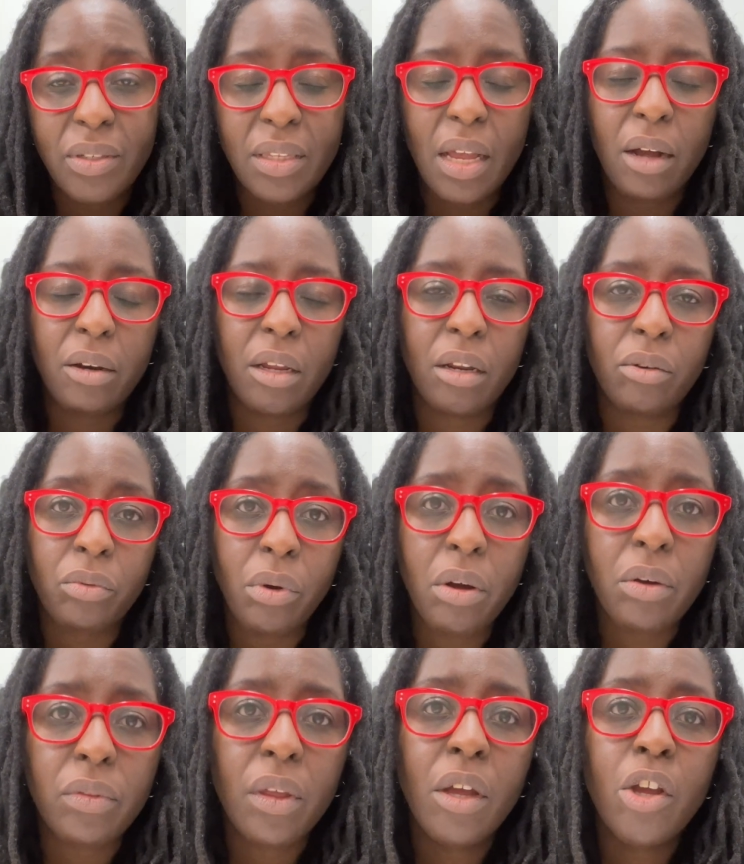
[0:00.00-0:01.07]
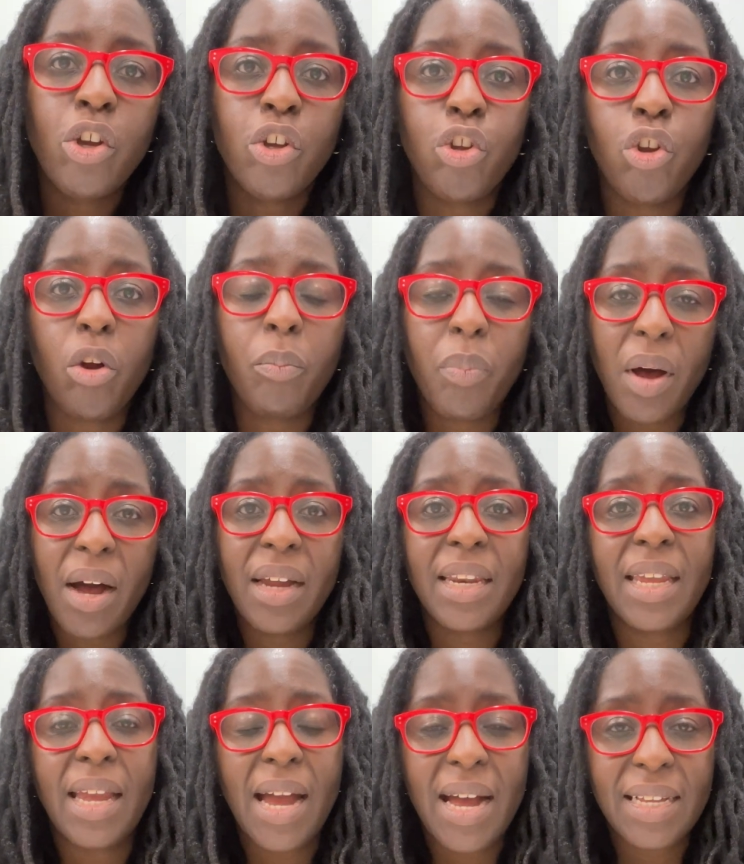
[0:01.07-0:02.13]
down in growth, your
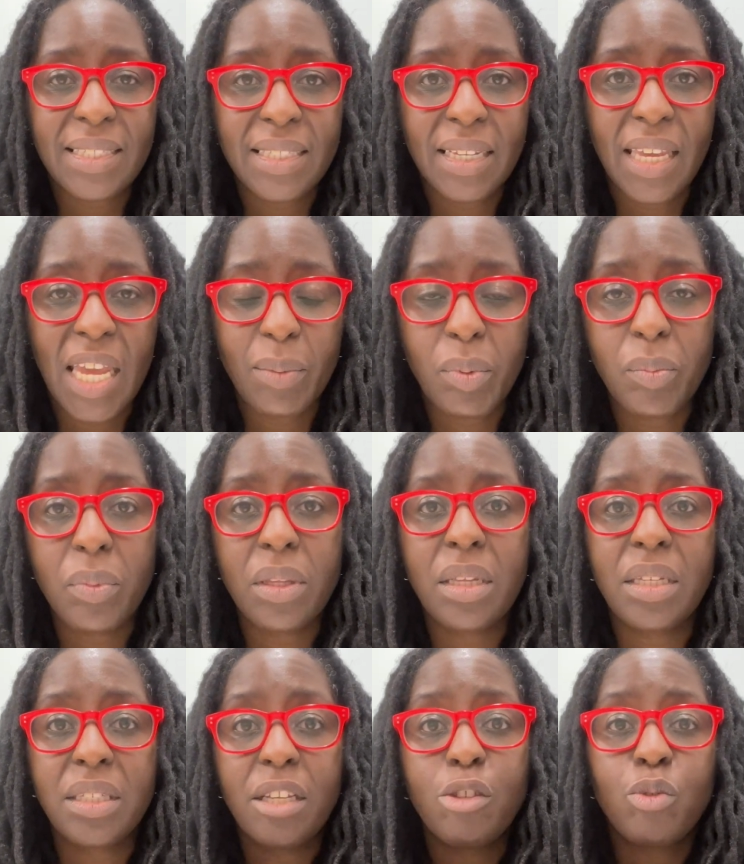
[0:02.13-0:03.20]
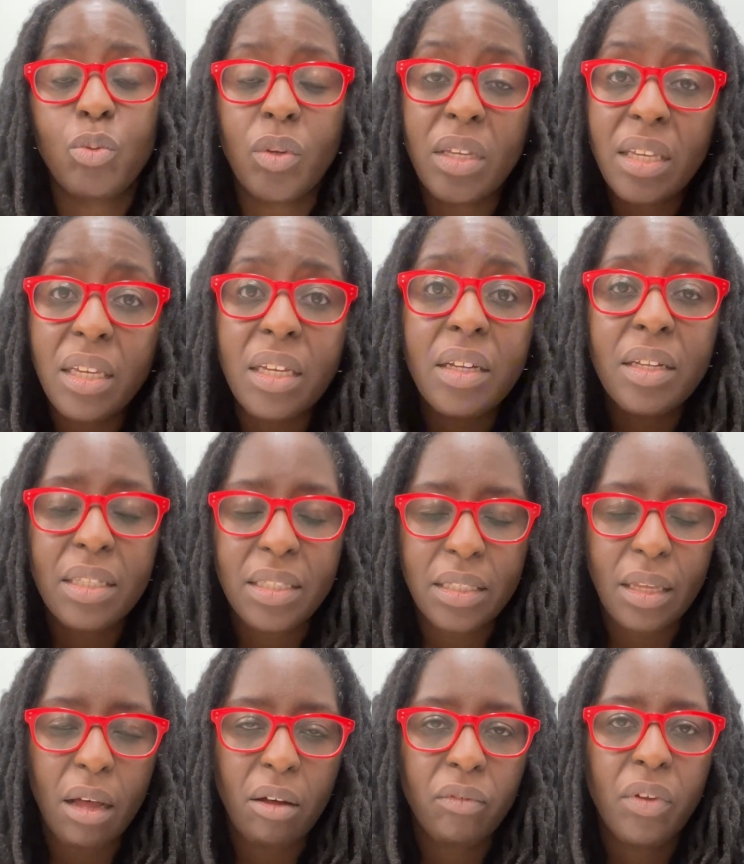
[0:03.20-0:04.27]
body has the capability to heal
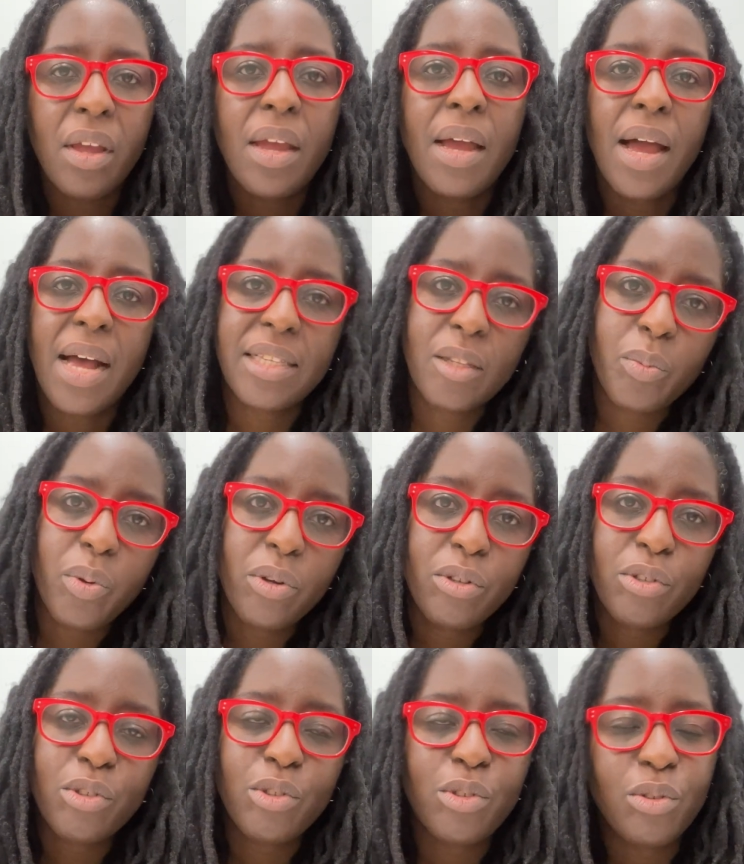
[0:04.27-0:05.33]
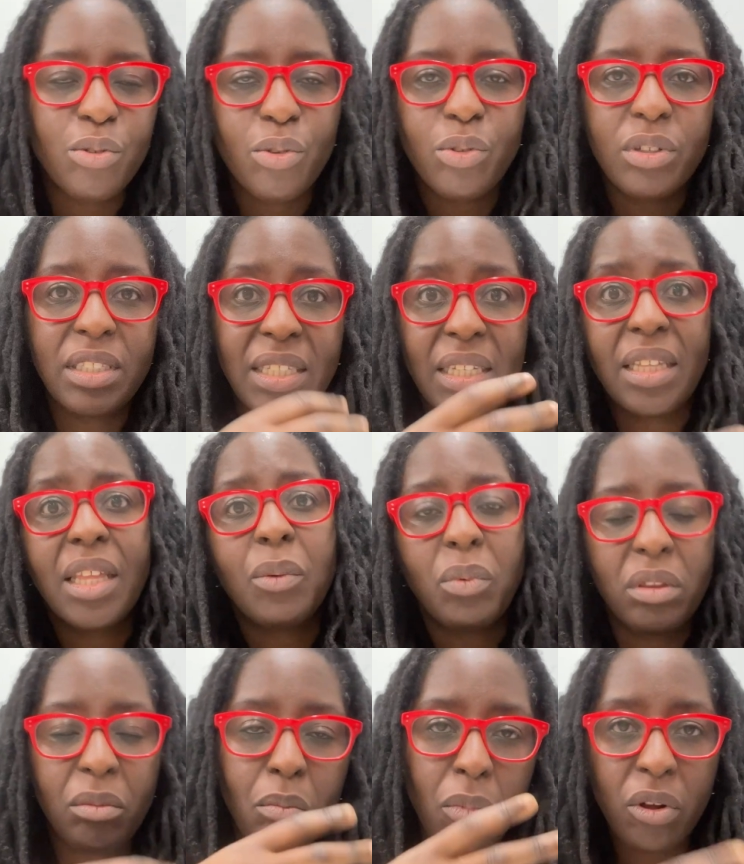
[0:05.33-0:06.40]
itself, as opposed to dealing
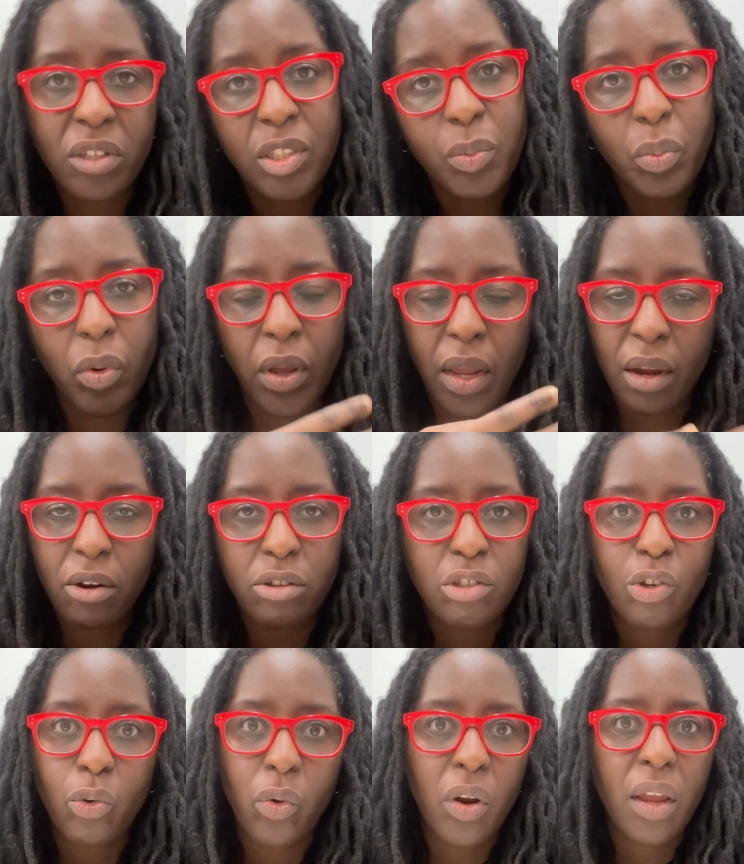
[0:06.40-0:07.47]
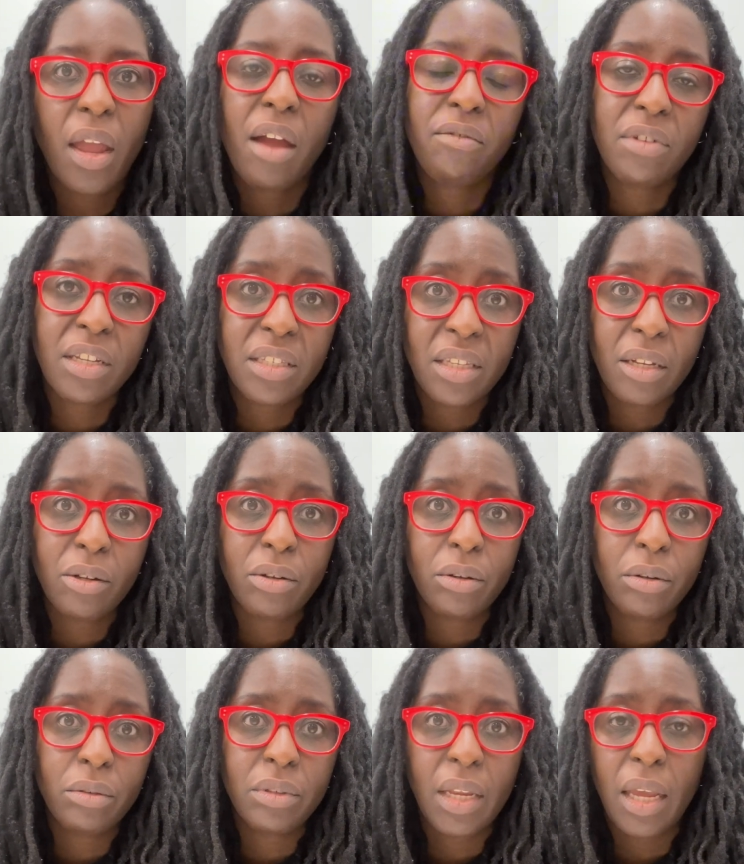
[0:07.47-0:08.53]
with multiple hairs growing every
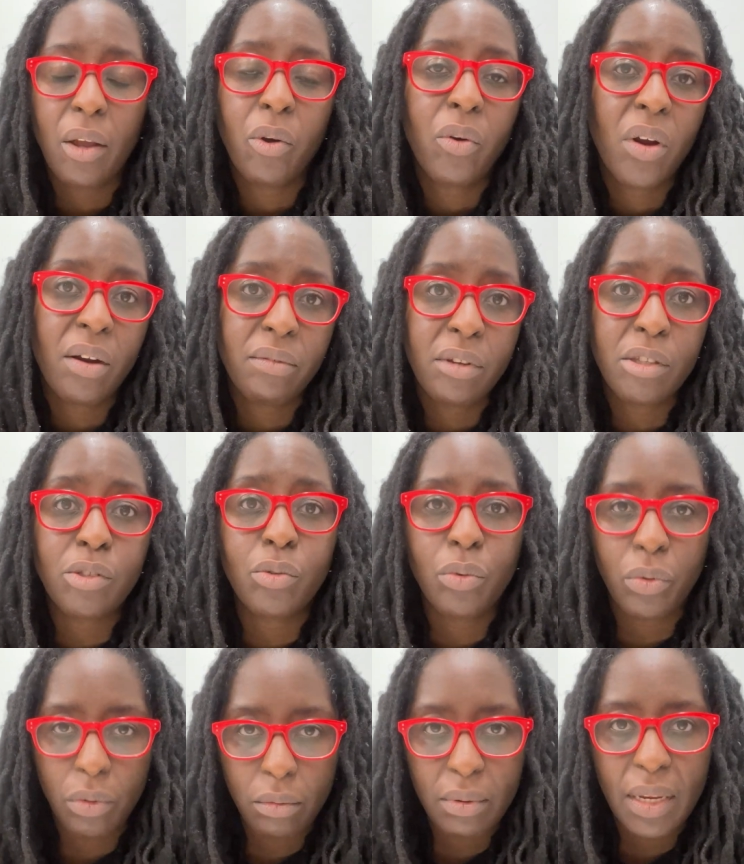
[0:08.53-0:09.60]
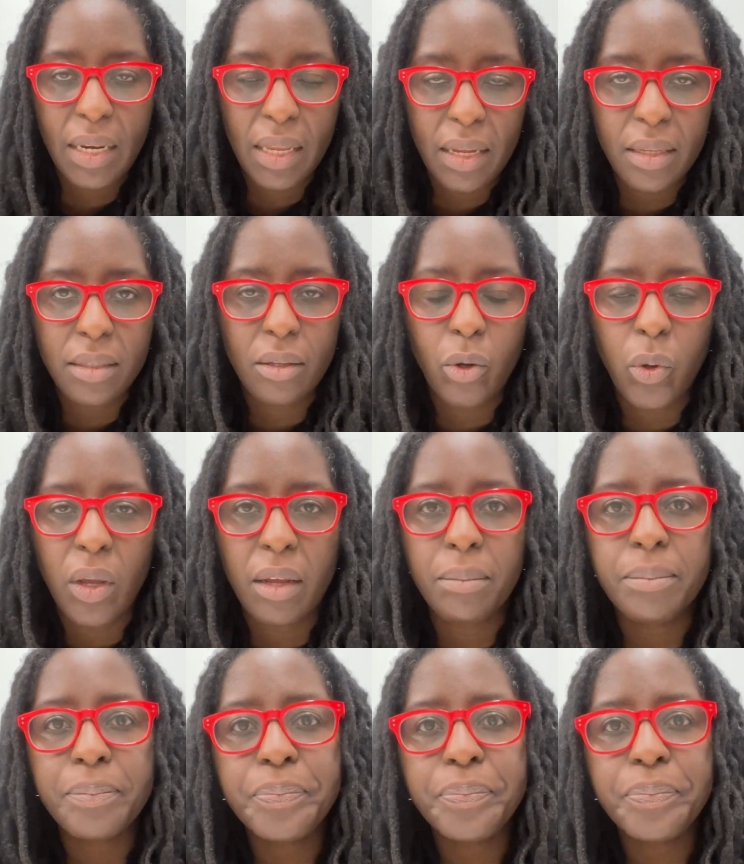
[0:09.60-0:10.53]
single day or every 2 or 3 days. Okay,